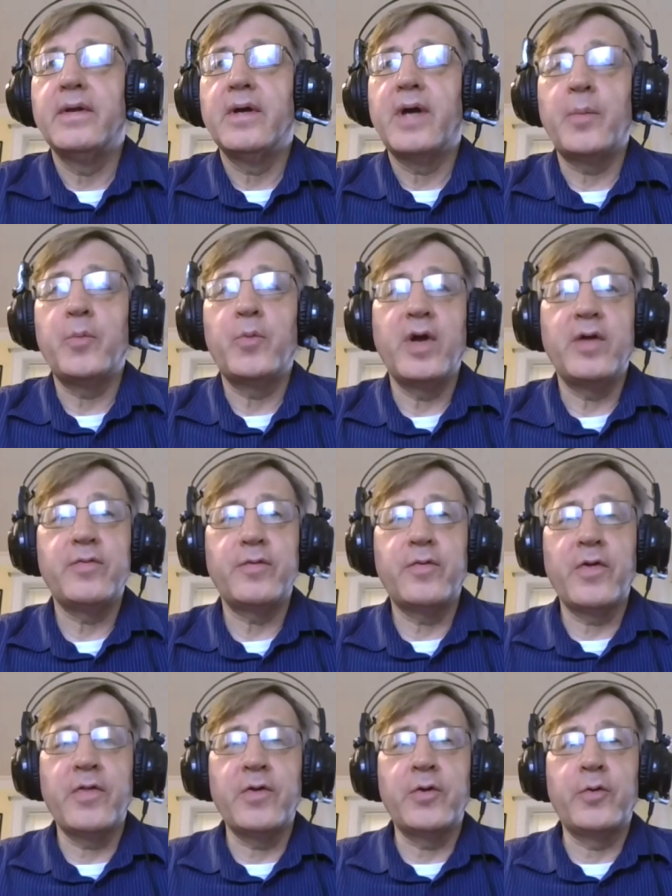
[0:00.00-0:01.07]
I'm grateful
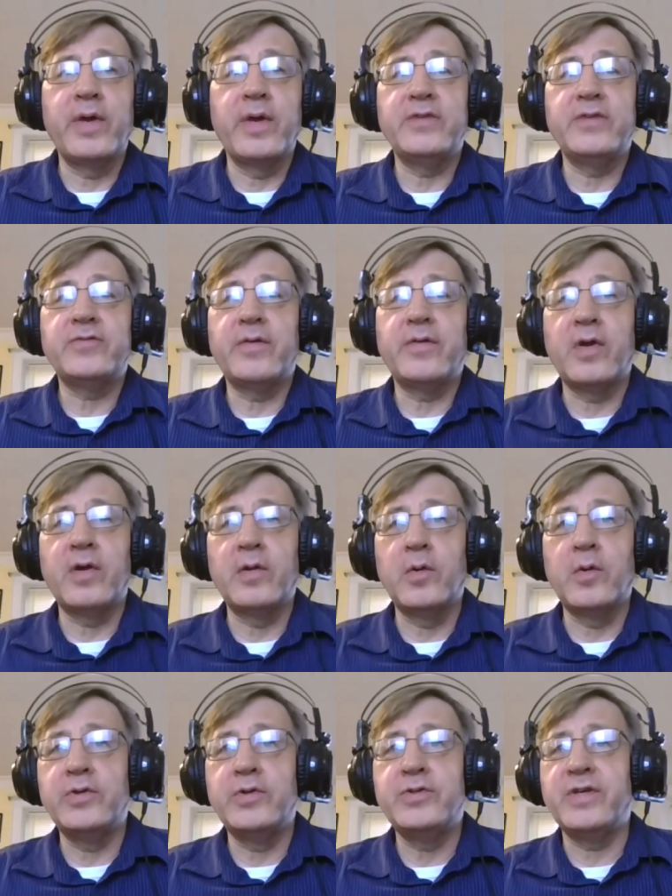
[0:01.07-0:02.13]
for the grace of our
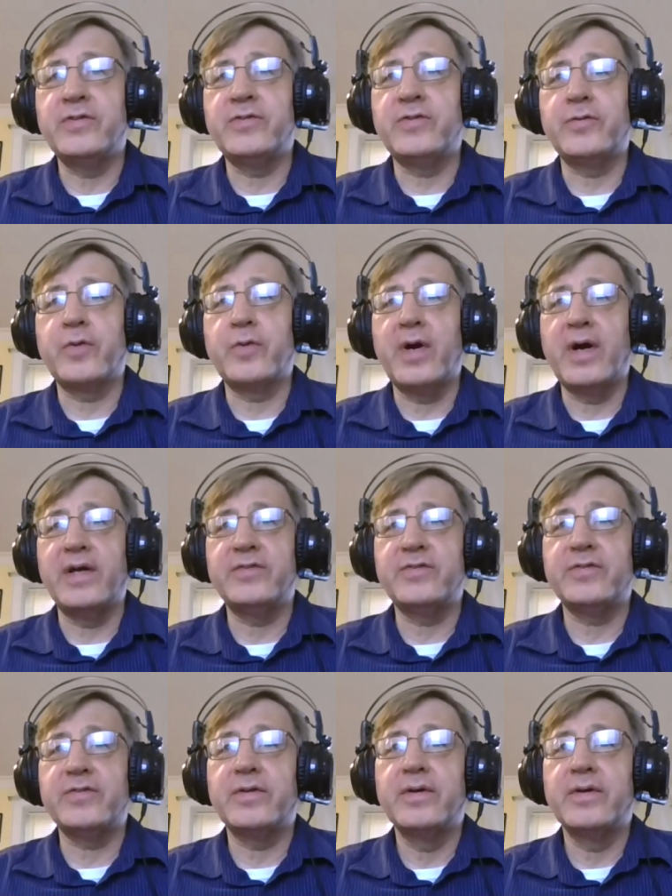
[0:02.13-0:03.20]
Lord Jesus
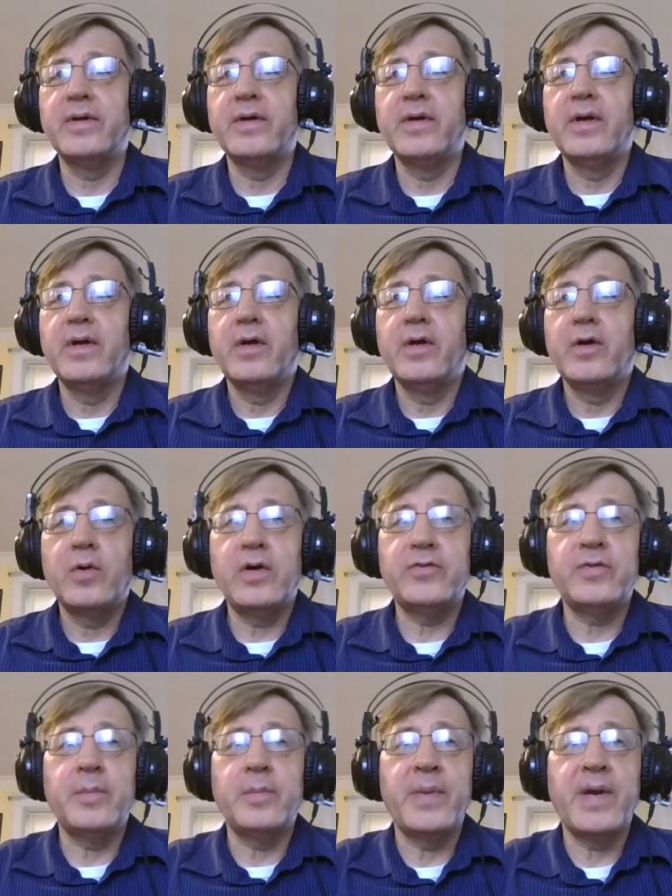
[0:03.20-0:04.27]
Christ, who
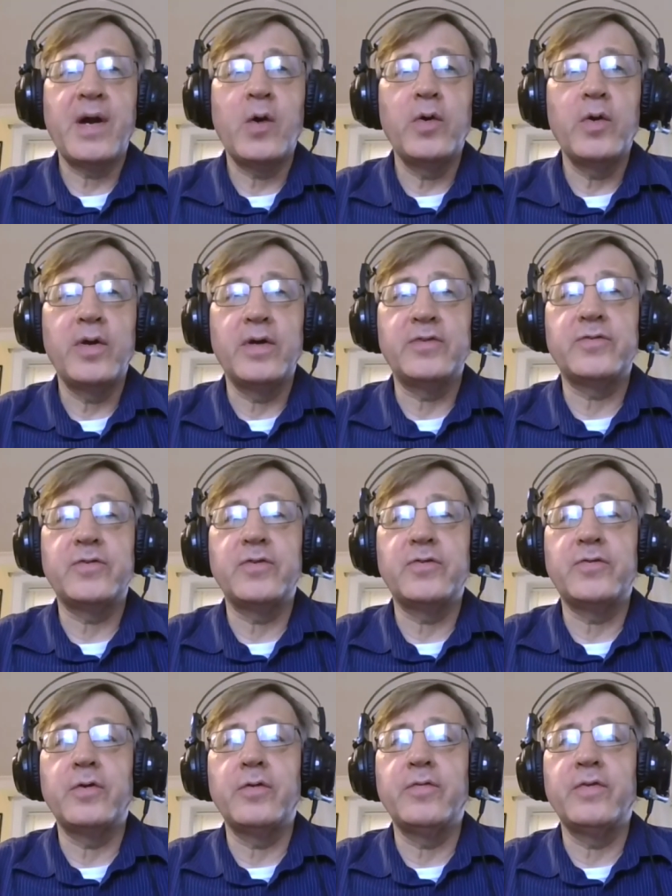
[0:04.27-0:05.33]
has empowered us to
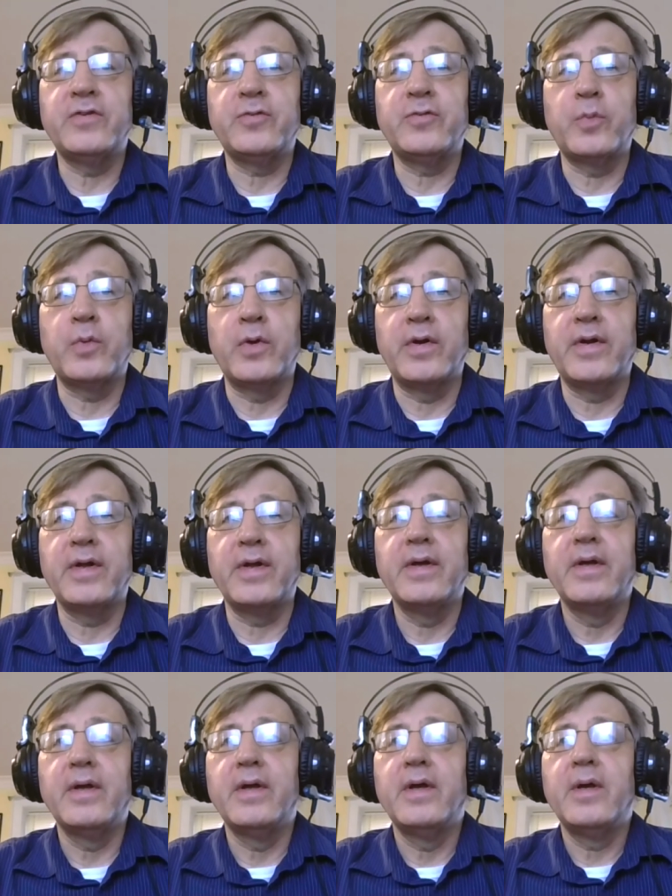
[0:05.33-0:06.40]
serve His Word
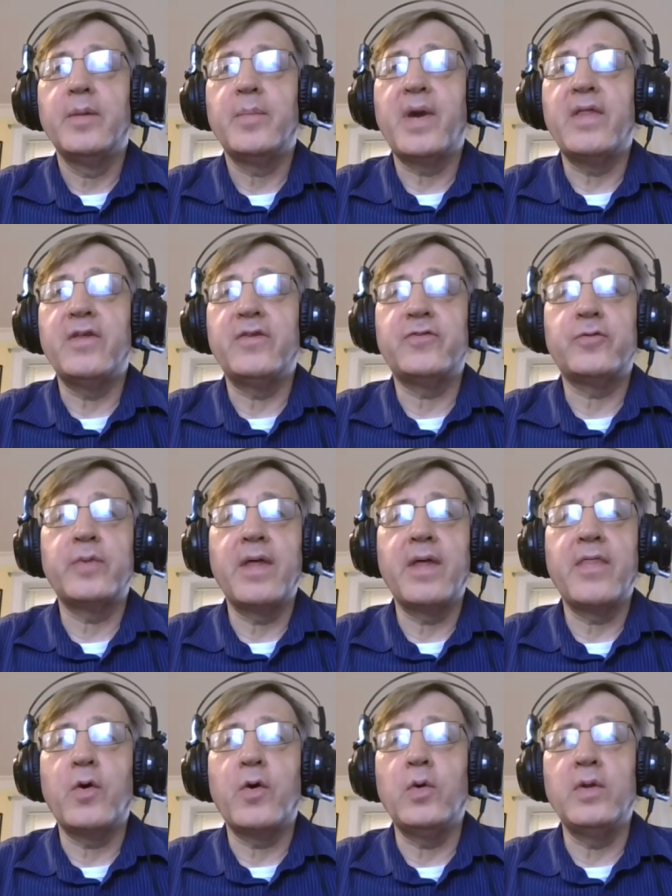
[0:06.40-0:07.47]
by the
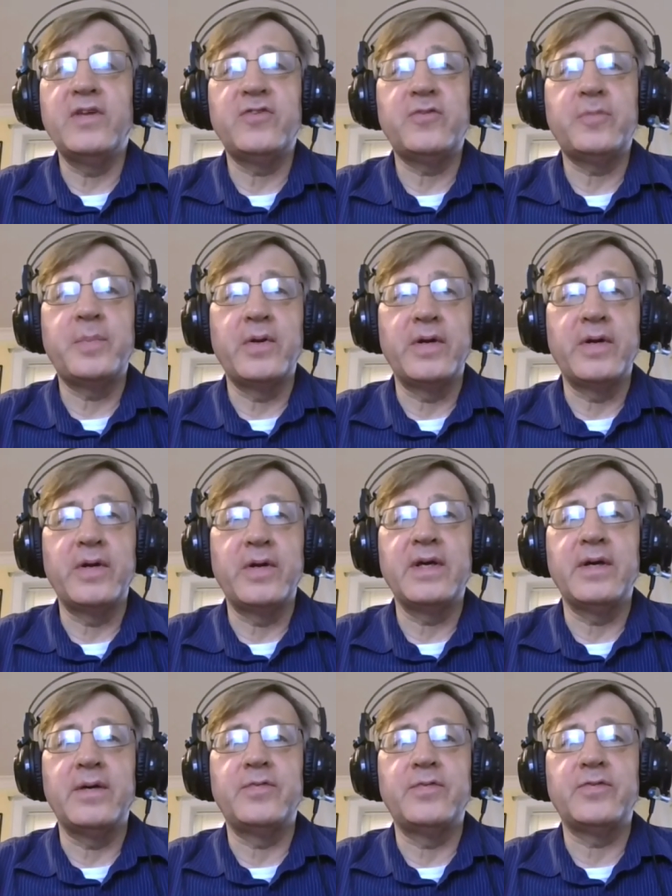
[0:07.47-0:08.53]
strength the Holy Spirit
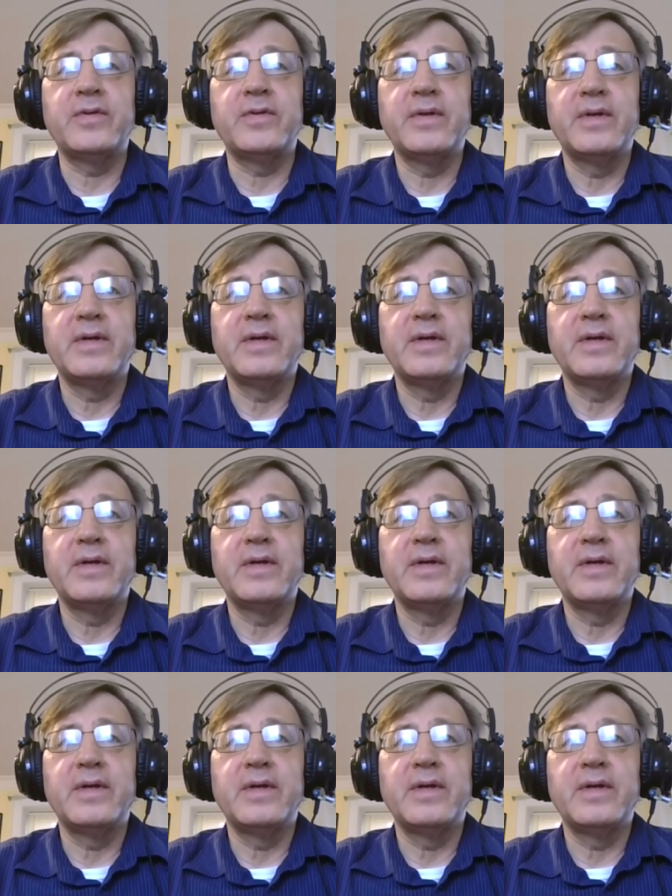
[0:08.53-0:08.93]
gives.